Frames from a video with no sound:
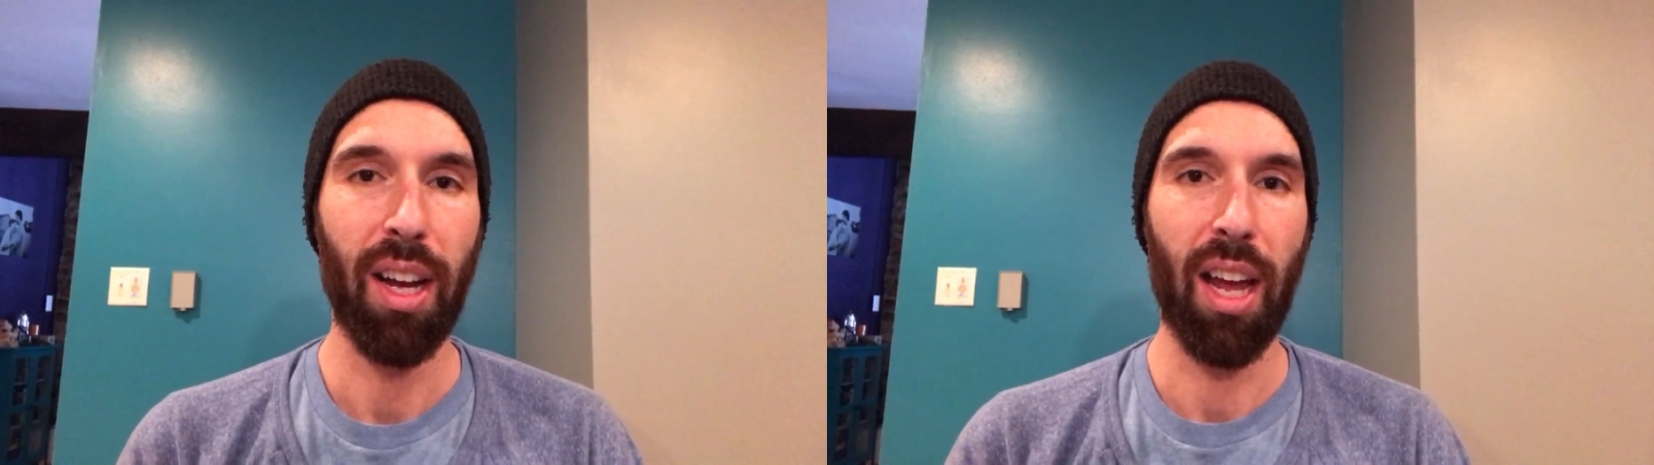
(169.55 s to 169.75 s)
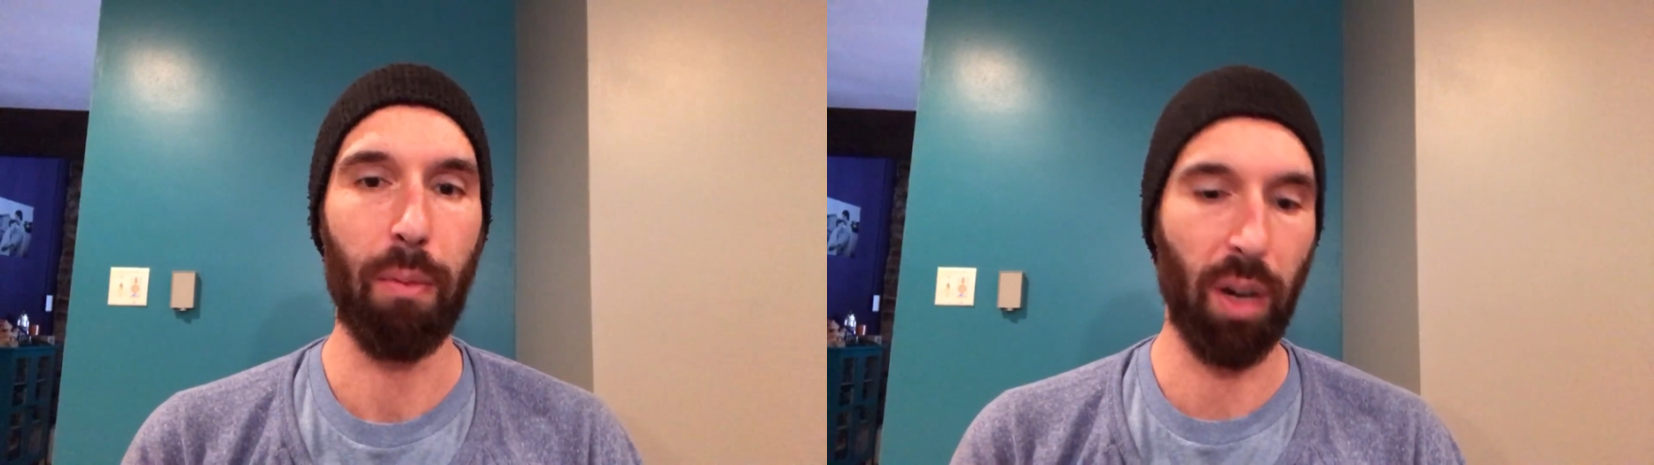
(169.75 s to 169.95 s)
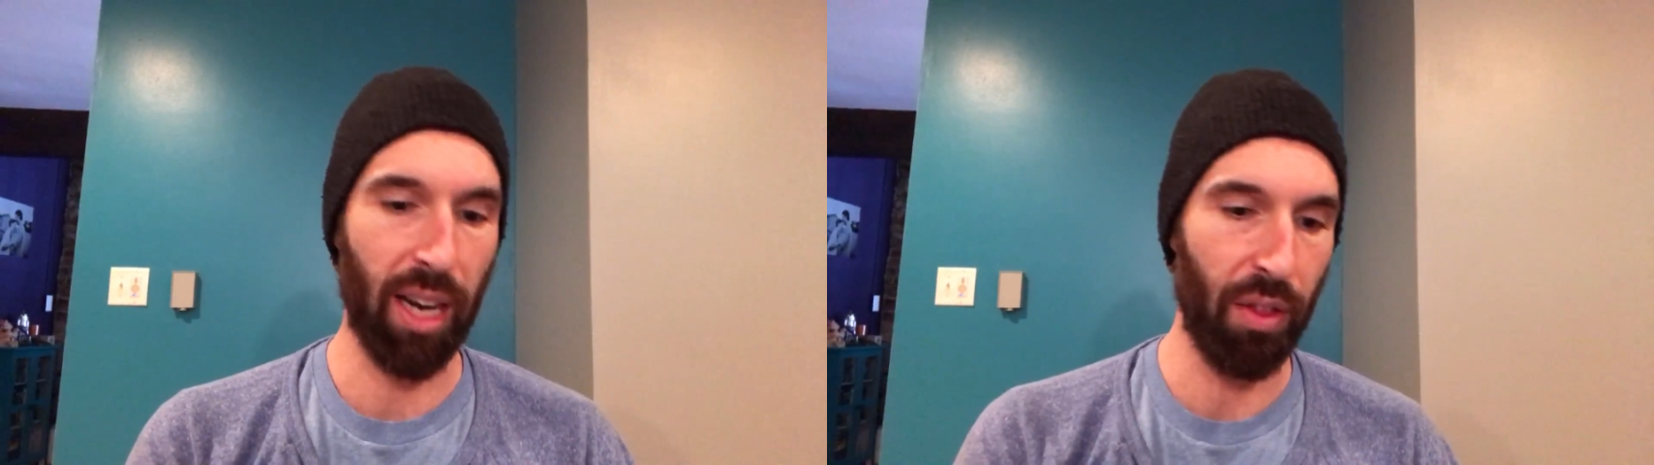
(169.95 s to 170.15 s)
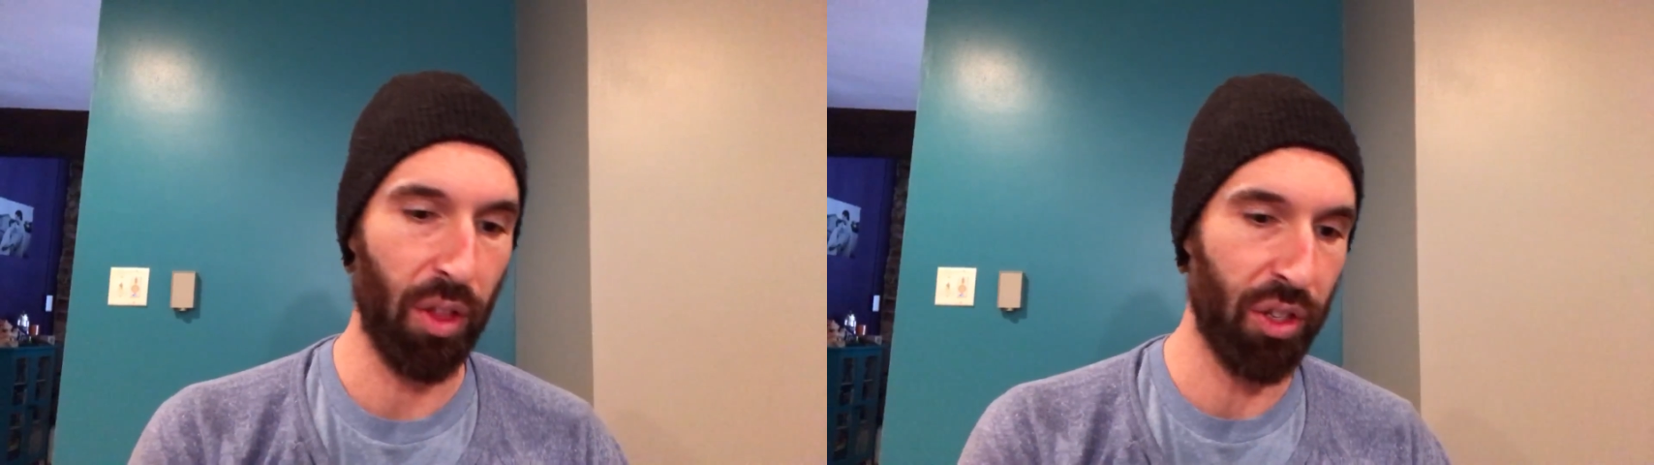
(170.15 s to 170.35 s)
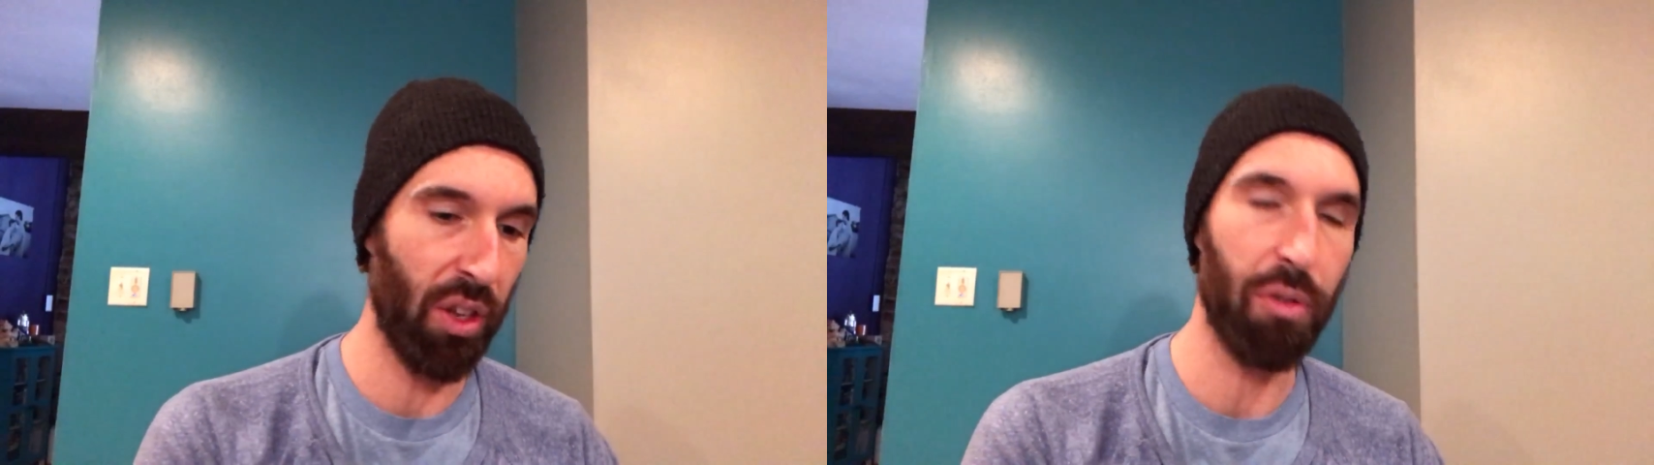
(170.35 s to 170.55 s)
And again,
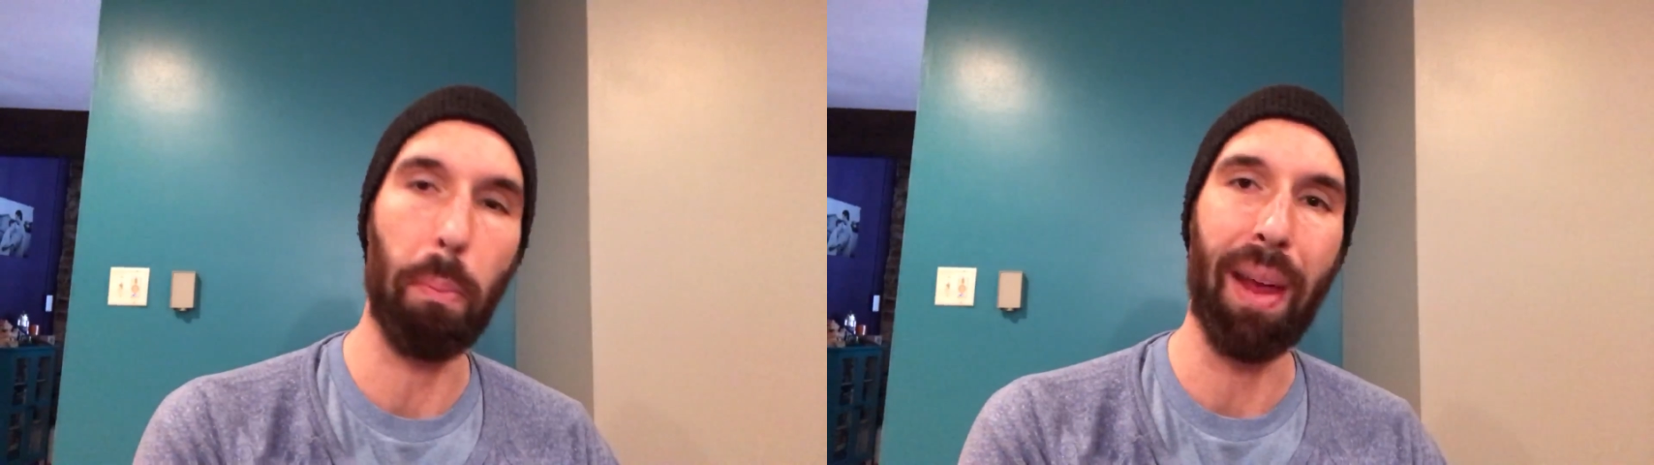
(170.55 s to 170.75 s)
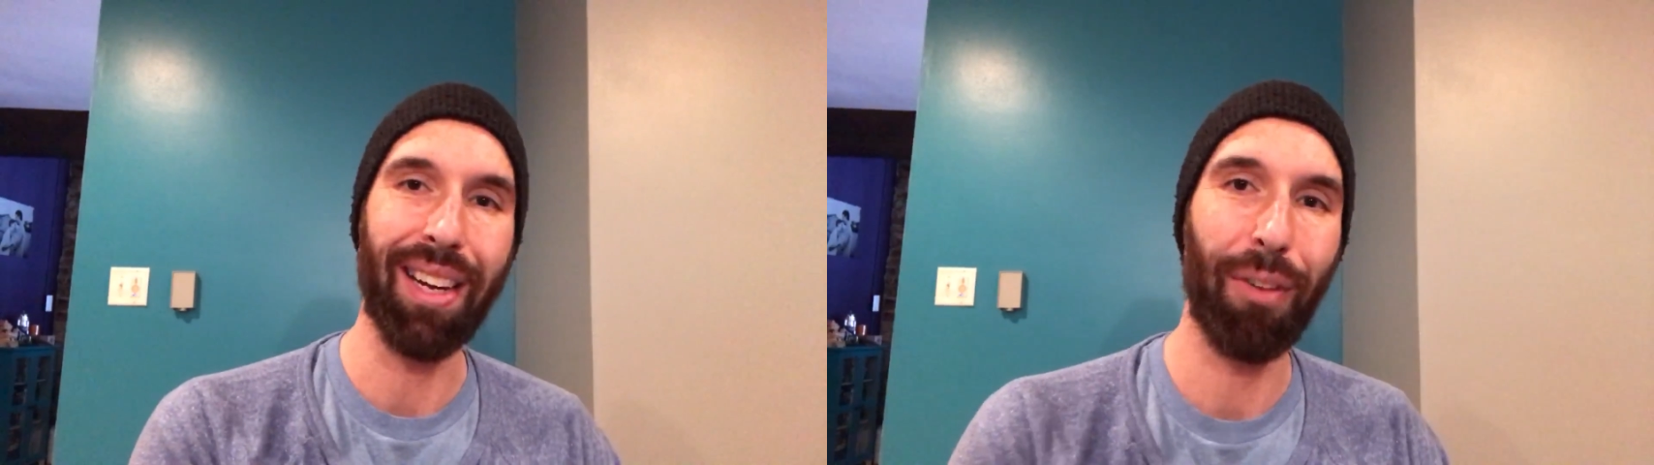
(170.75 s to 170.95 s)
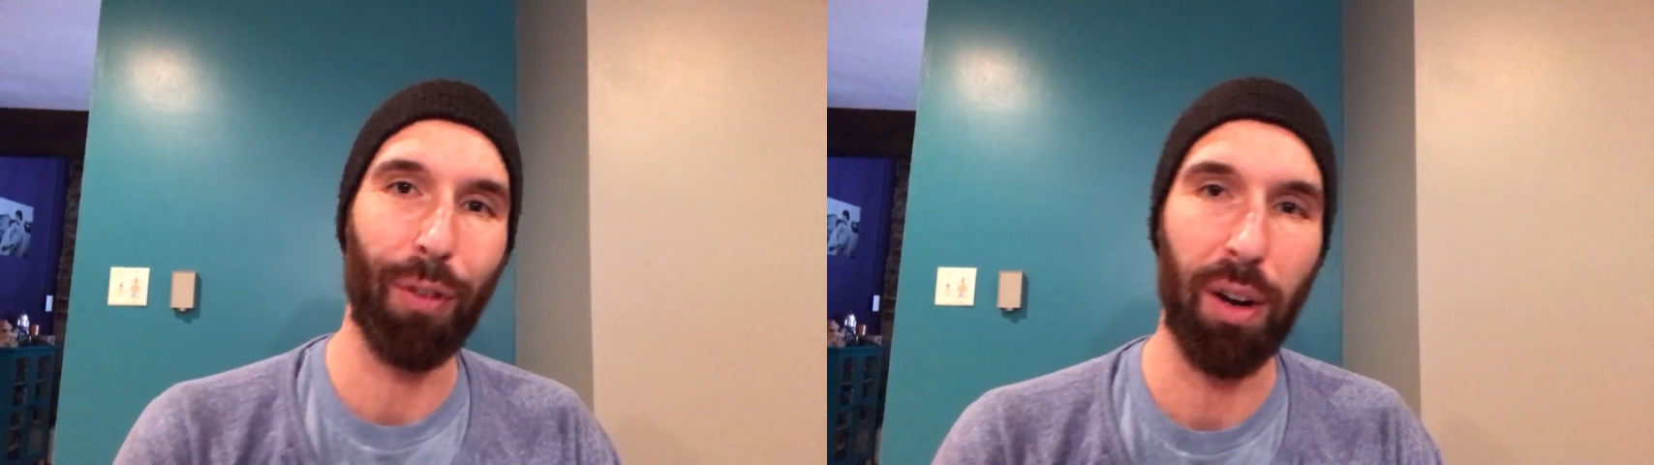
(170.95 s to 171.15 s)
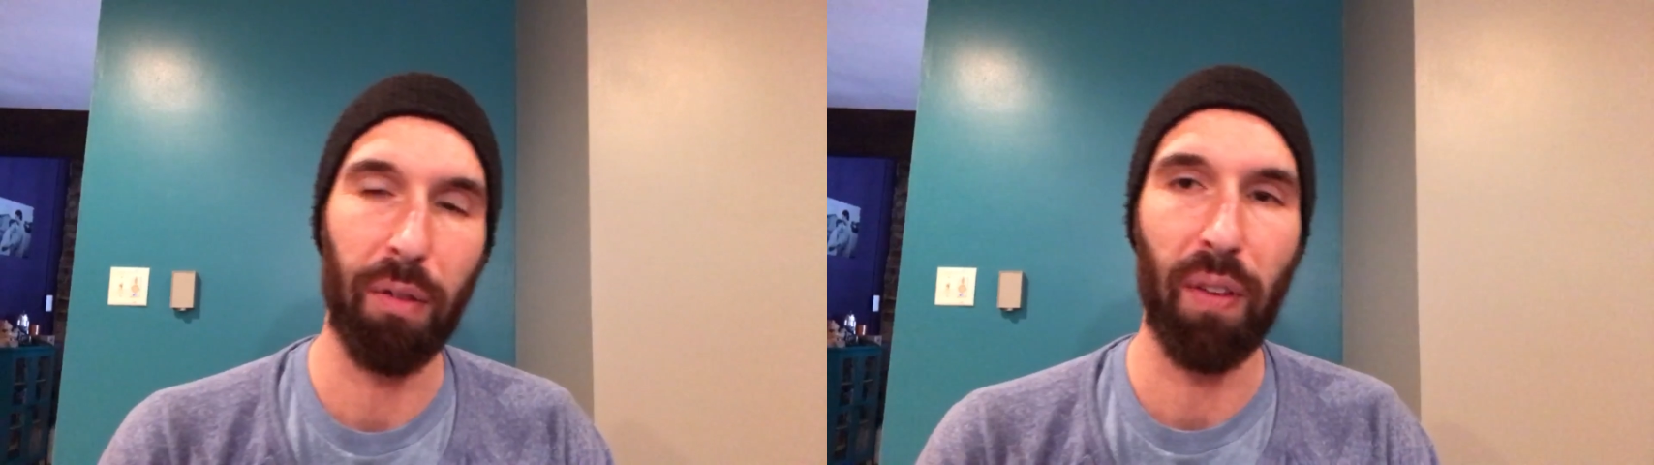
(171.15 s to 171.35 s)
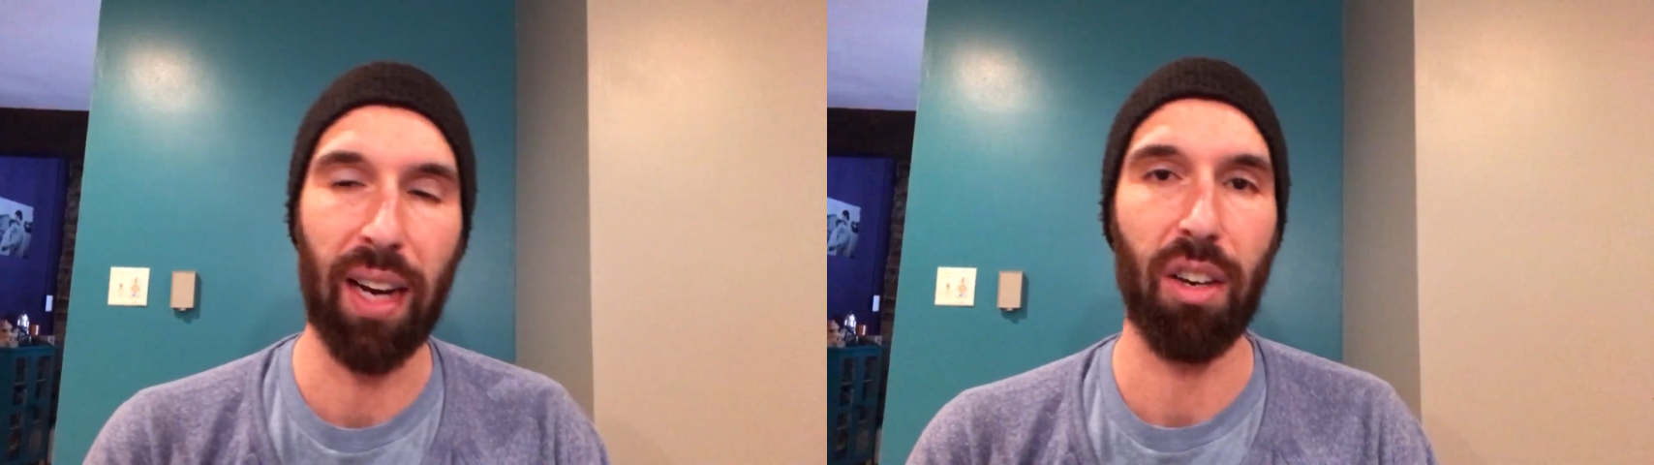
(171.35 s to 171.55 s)
this is make a
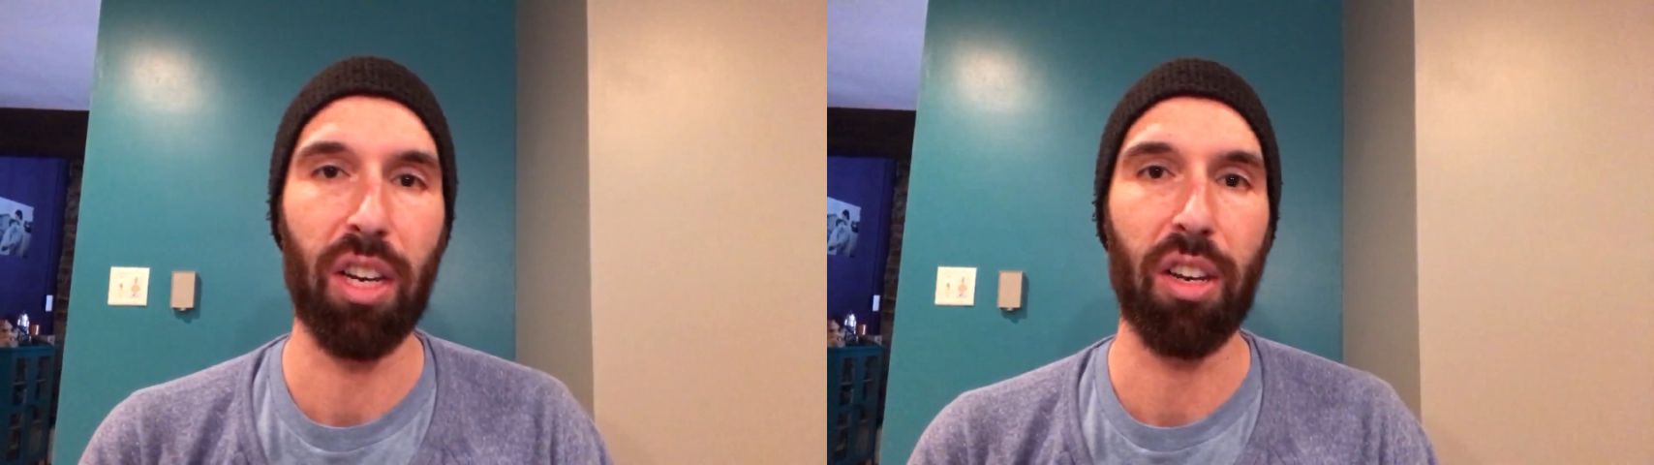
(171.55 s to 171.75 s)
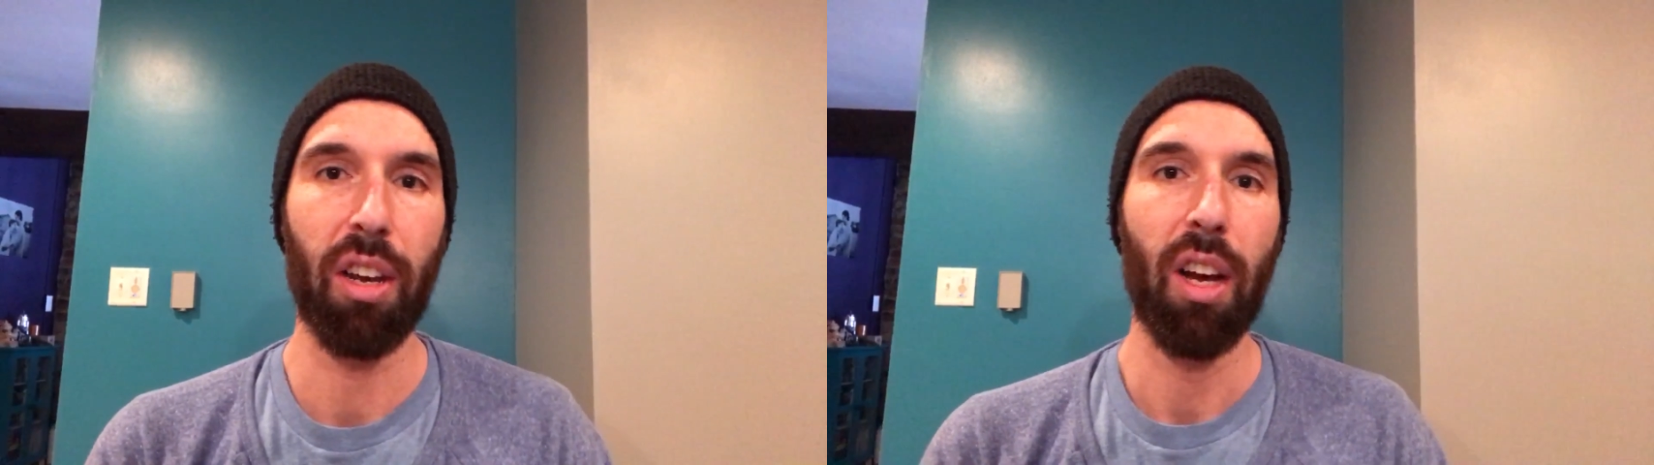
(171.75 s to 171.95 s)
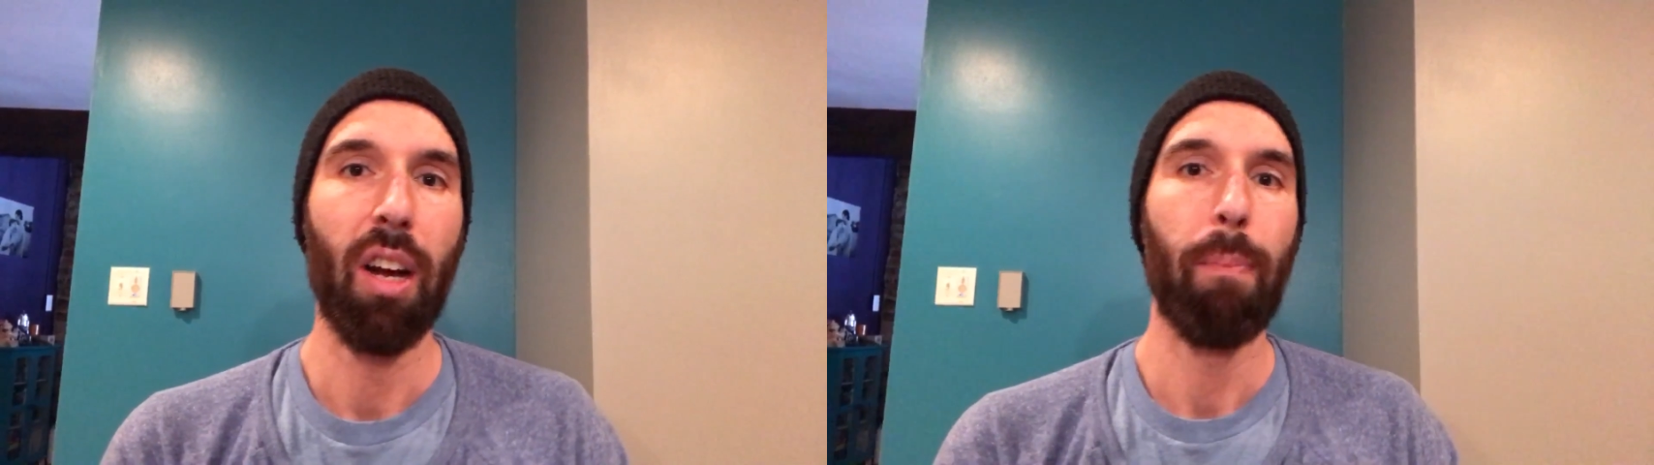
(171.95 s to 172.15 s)
friend, find a need.